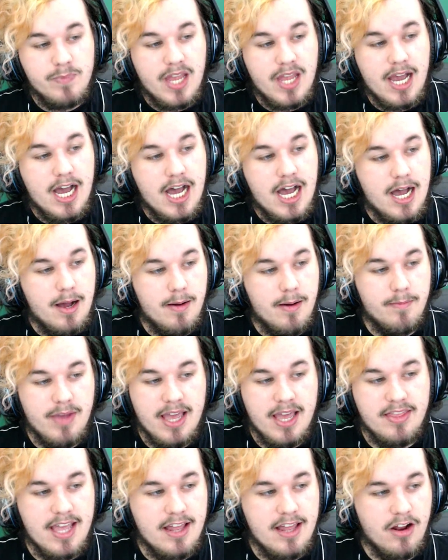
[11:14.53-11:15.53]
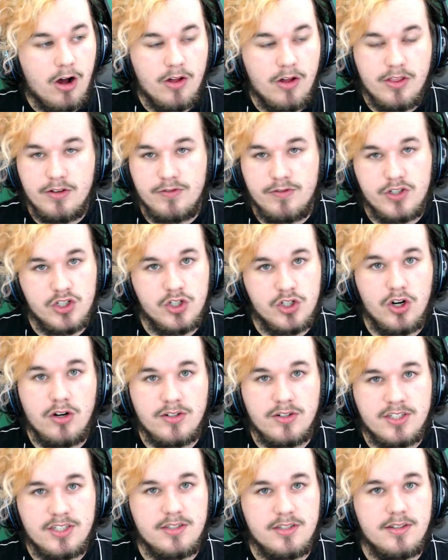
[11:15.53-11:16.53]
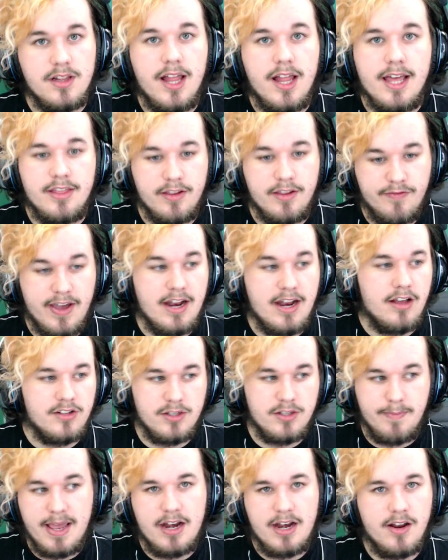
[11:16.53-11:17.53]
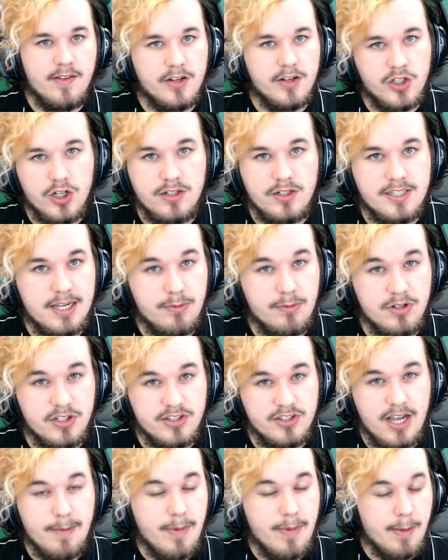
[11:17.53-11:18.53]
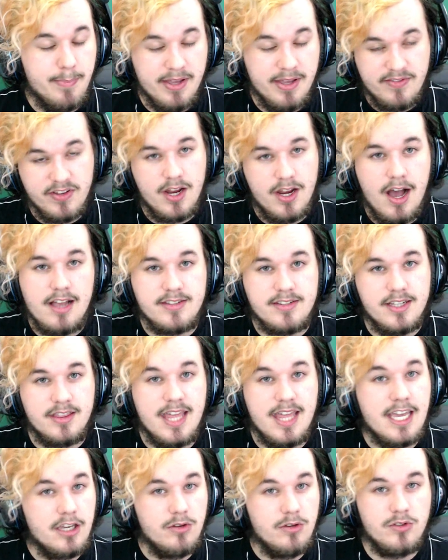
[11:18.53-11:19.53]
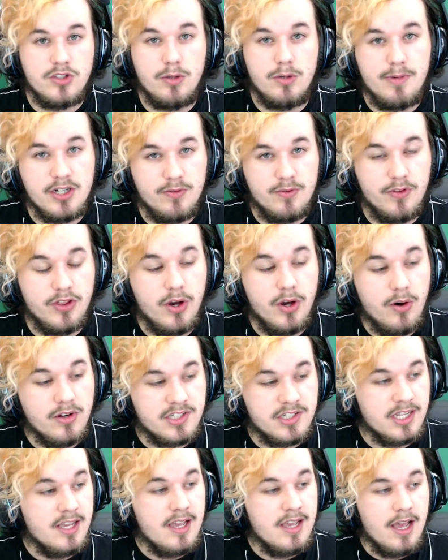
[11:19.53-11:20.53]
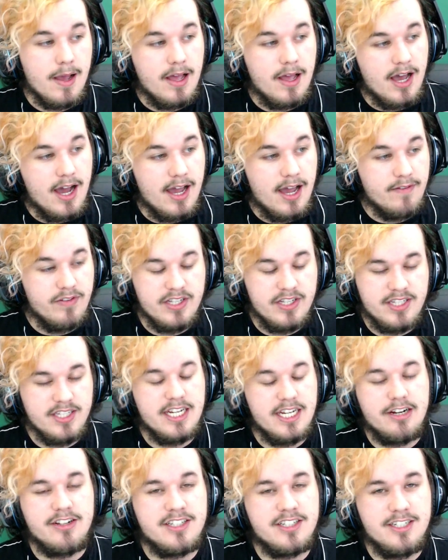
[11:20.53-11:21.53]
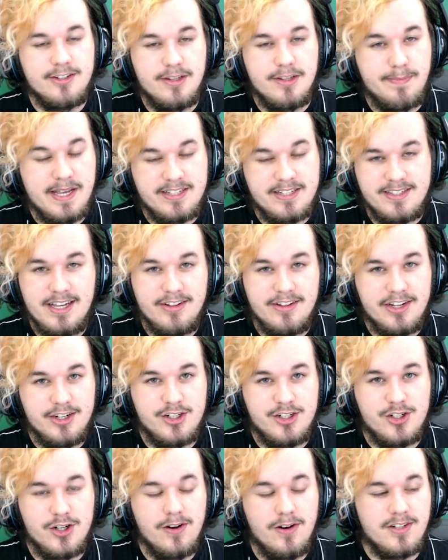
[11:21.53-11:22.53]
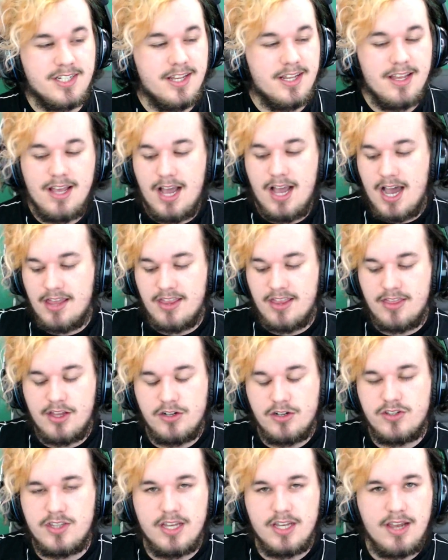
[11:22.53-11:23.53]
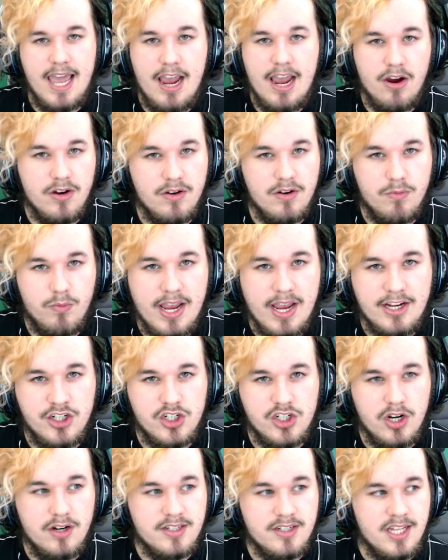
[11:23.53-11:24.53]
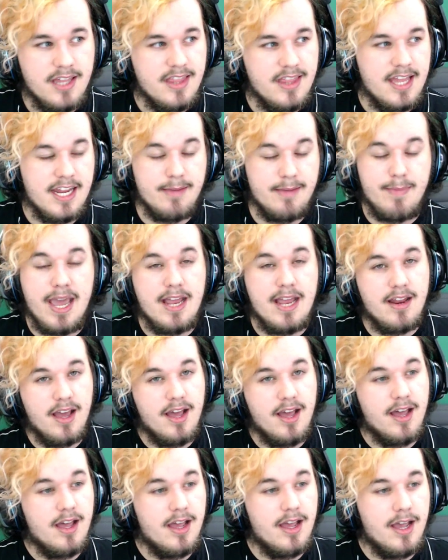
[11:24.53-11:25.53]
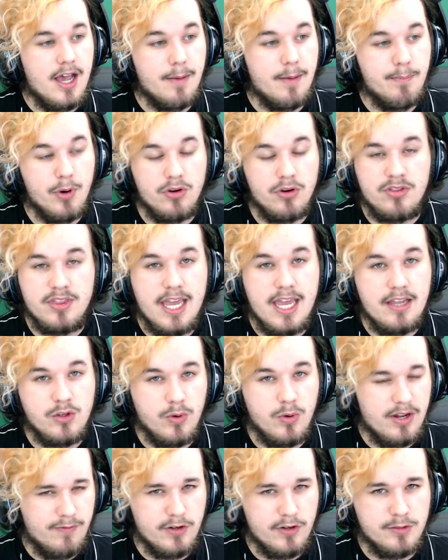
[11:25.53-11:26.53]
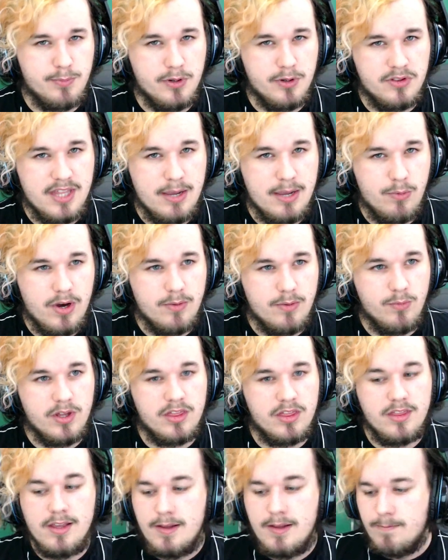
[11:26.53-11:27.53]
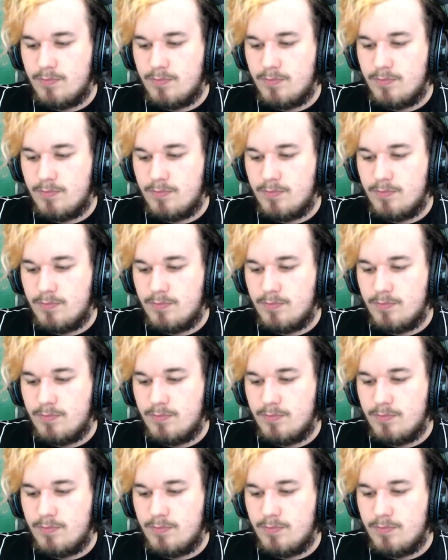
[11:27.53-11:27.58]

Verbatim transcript: um and then all the shirts, like the fan arts that made it on the shirts that were designed by Pivot Naza. Thank you so much for those. uh Invisidera is still the best selling shirt, uh, and then there's the Aaron Rake shirt, and then he made uh, a birthday twenty-first birthday one with